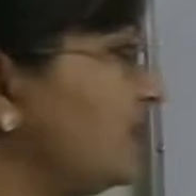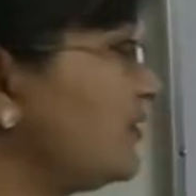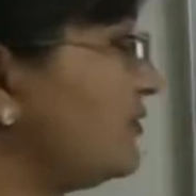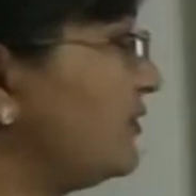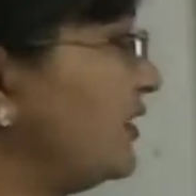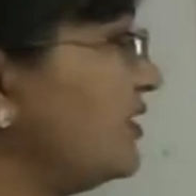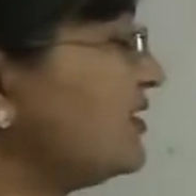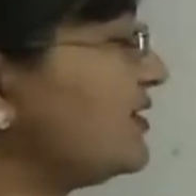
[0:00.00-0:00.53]

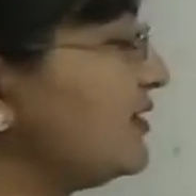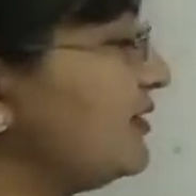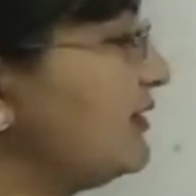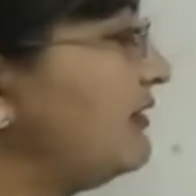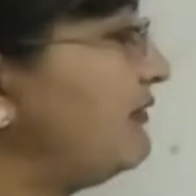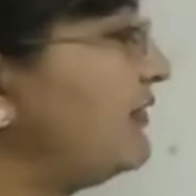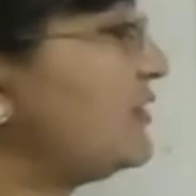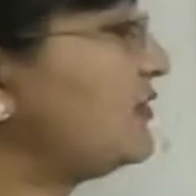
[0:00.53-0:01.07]
students,
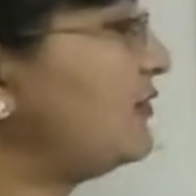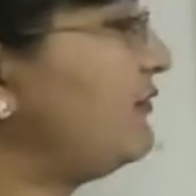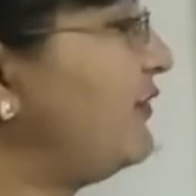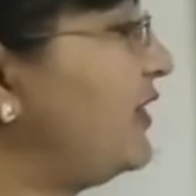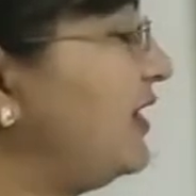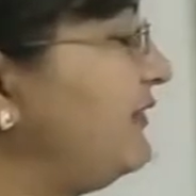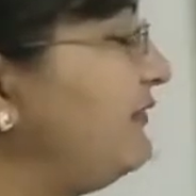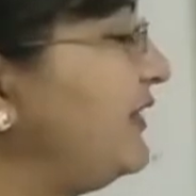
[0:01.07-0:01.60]
first of
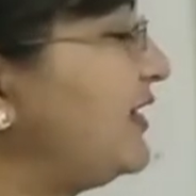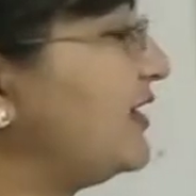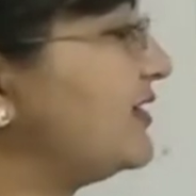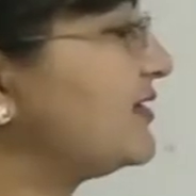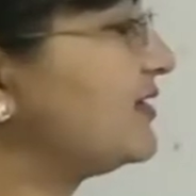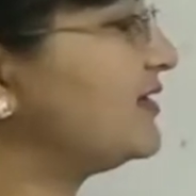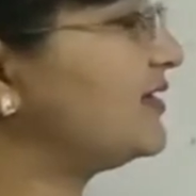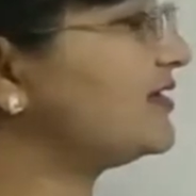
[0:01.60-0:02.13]
all, if we
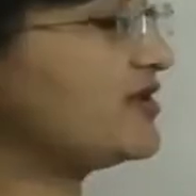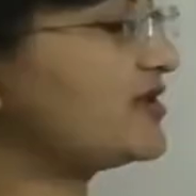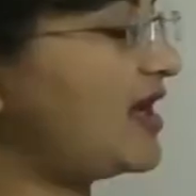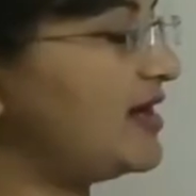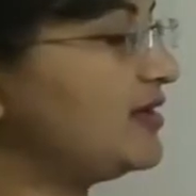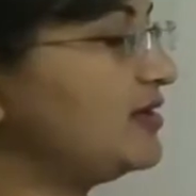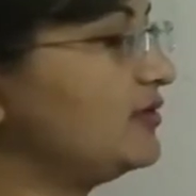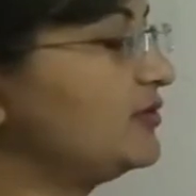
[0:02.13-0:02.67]
consider
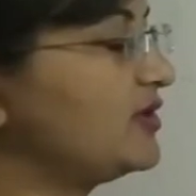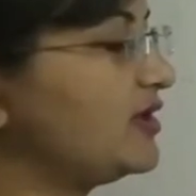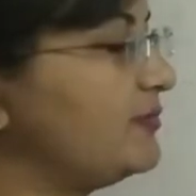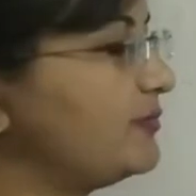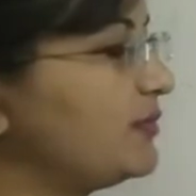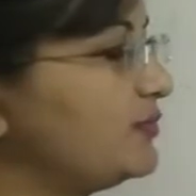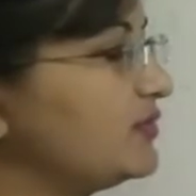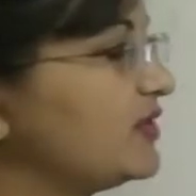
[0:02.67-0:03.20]
standalone
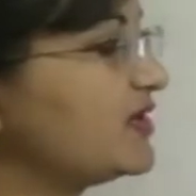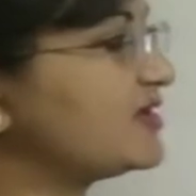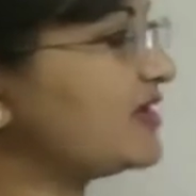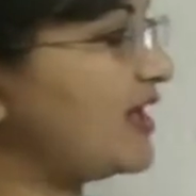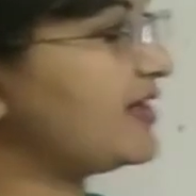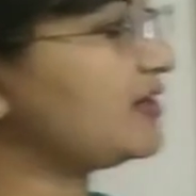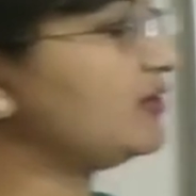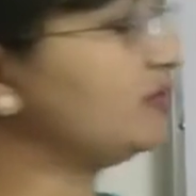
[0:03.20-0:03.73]
computer.
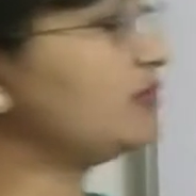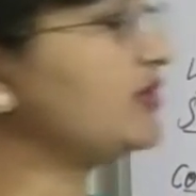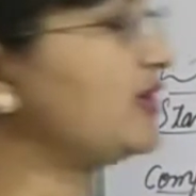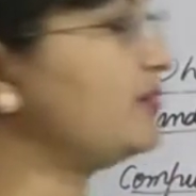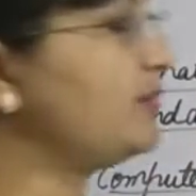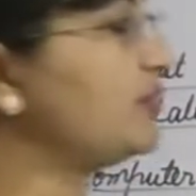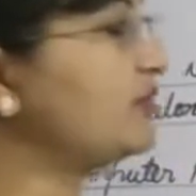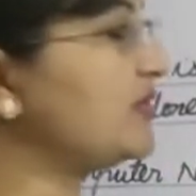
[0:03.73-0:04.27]
Standalone
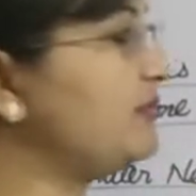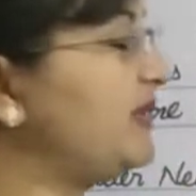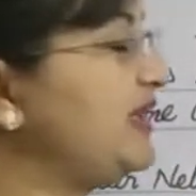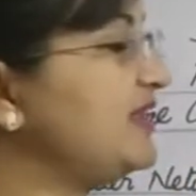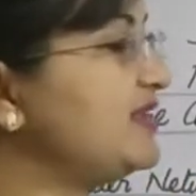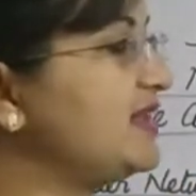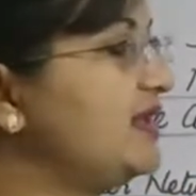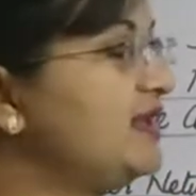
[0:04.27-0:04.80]
computer
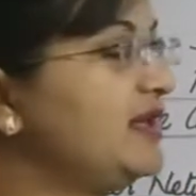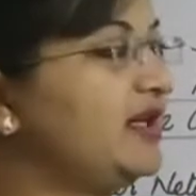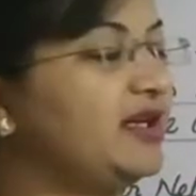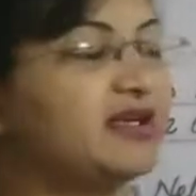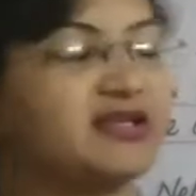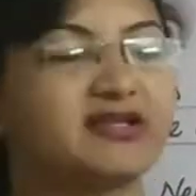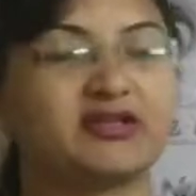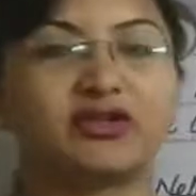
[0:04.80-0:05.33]
means
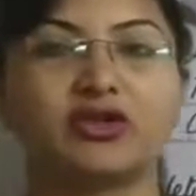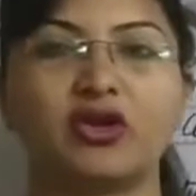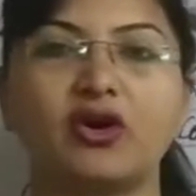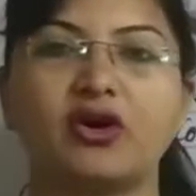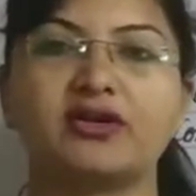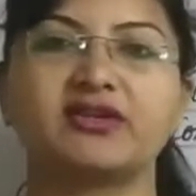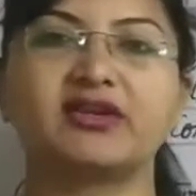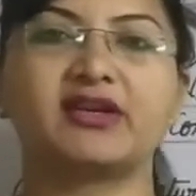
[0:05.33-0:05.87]
it is
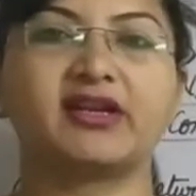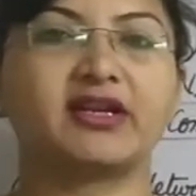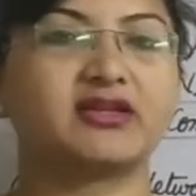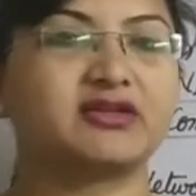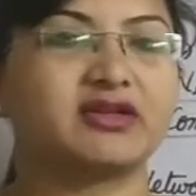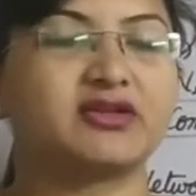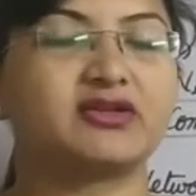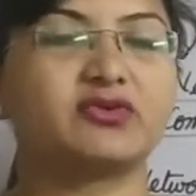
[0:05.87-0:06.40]
not
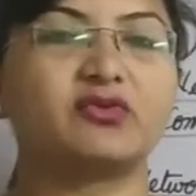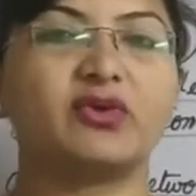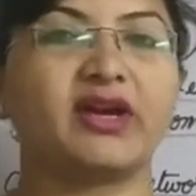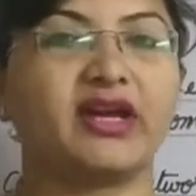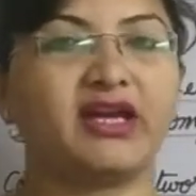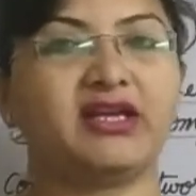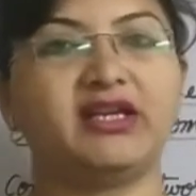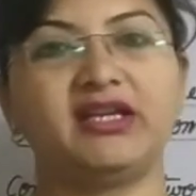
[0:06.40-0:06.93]
connected to
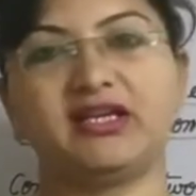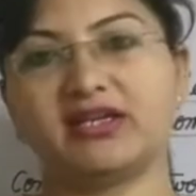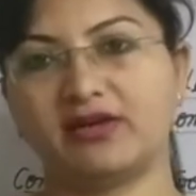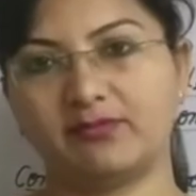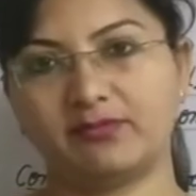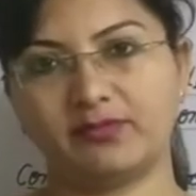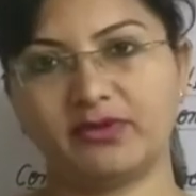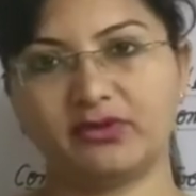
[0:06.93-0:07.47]
any
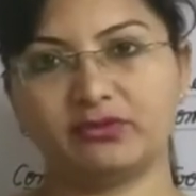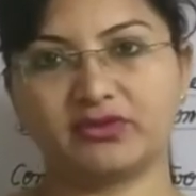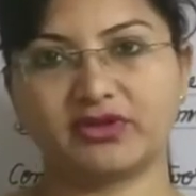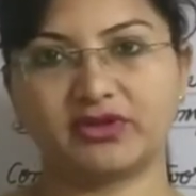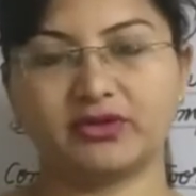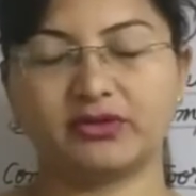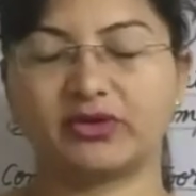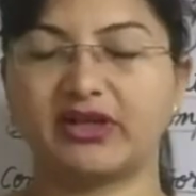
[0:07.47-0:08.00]

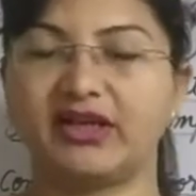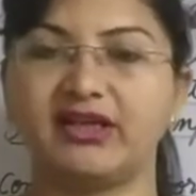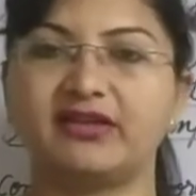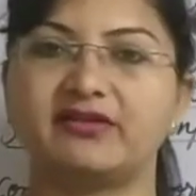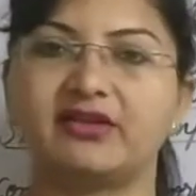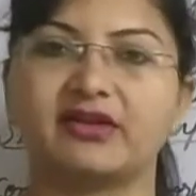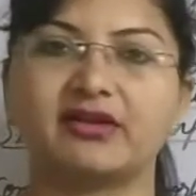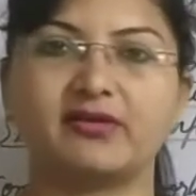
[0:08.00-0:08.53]
computer. Okay,
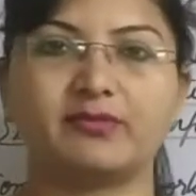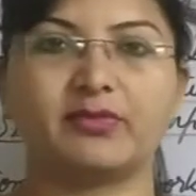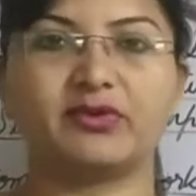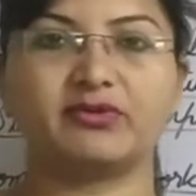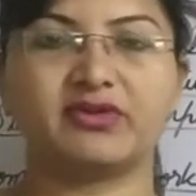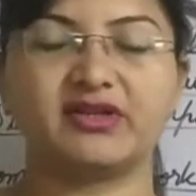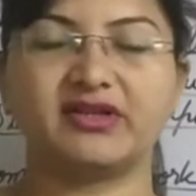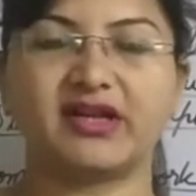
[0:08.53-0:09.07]
the
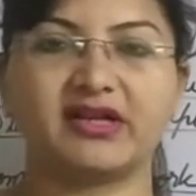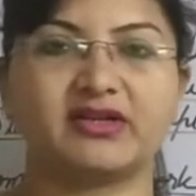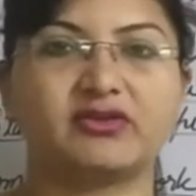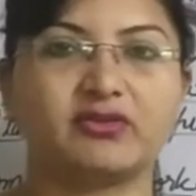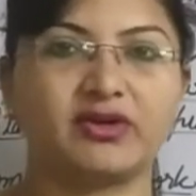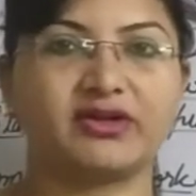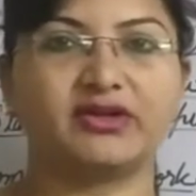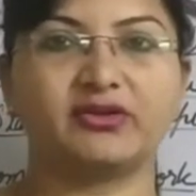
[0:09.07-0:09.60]
computer that
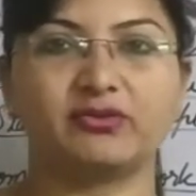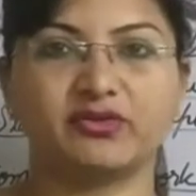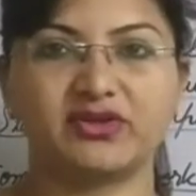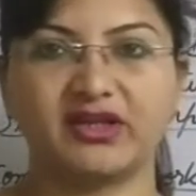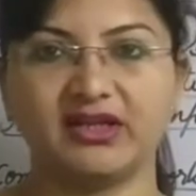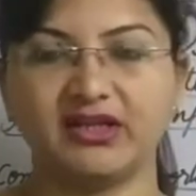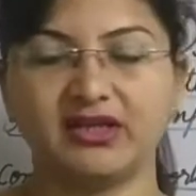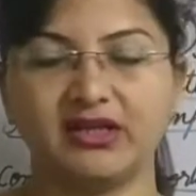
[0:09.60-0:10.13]
you are
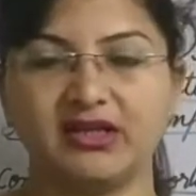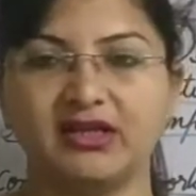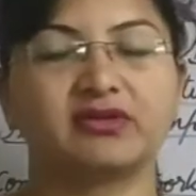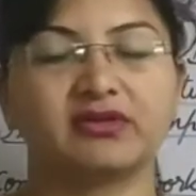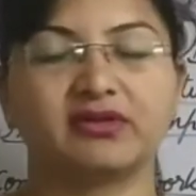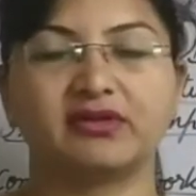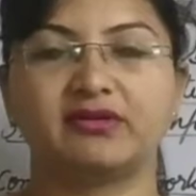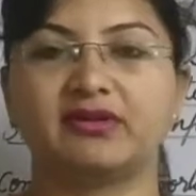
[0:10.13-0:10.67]
using,
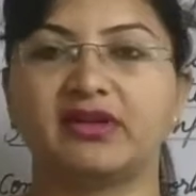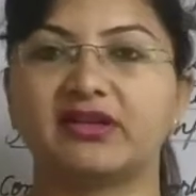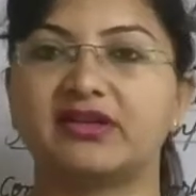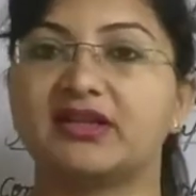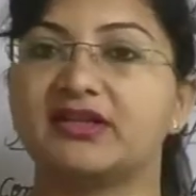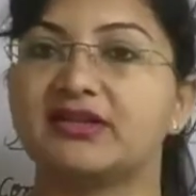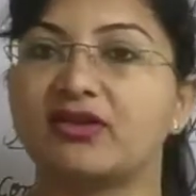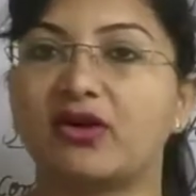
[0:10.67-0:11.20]
it
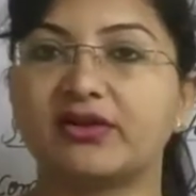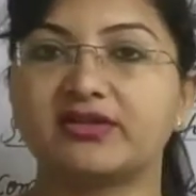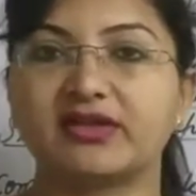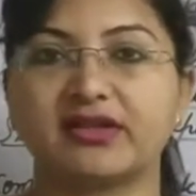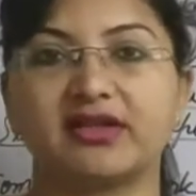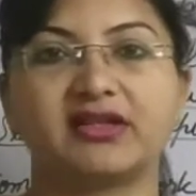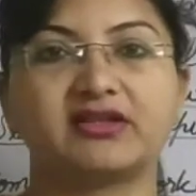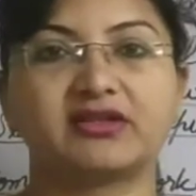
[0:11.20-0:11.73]
is not
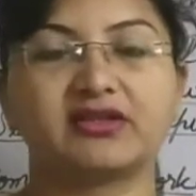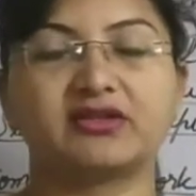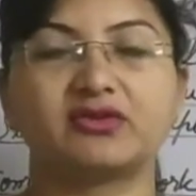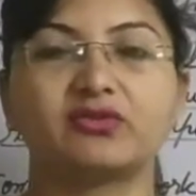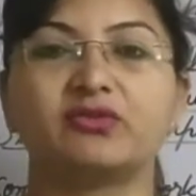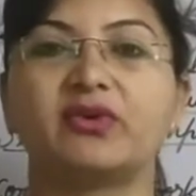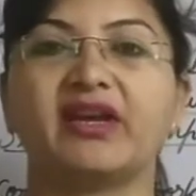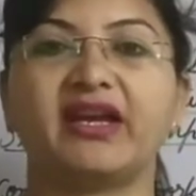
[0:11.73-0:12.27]
connected
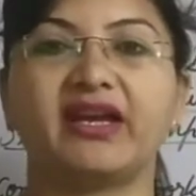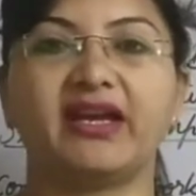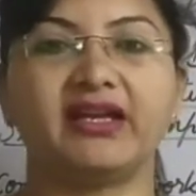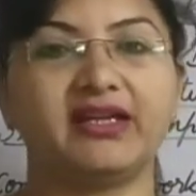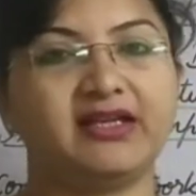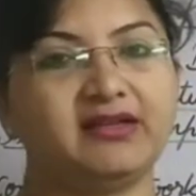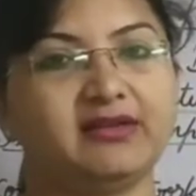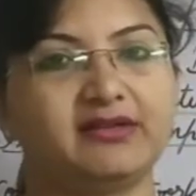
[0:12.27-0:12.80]
to
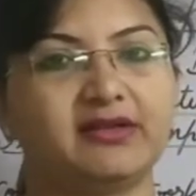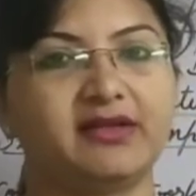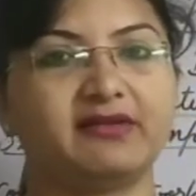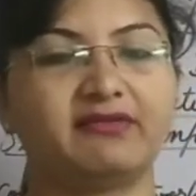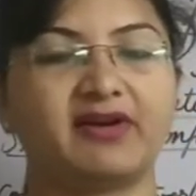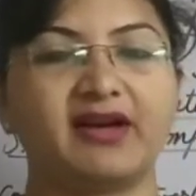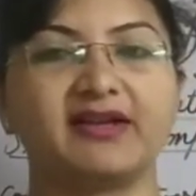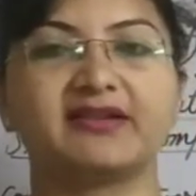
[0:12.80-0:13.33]
any other
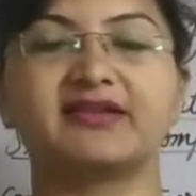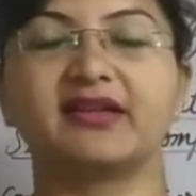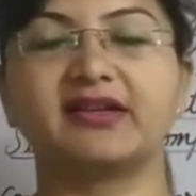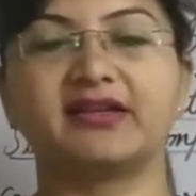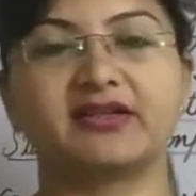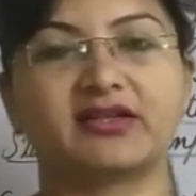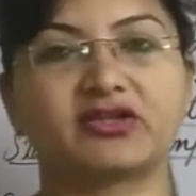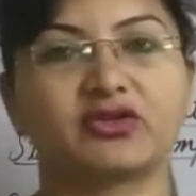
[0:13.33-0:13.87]
device, then
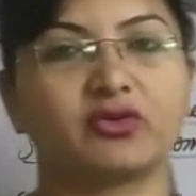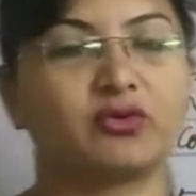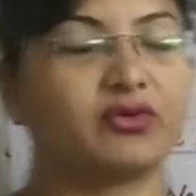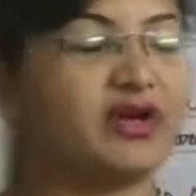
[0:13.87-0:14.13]
it is known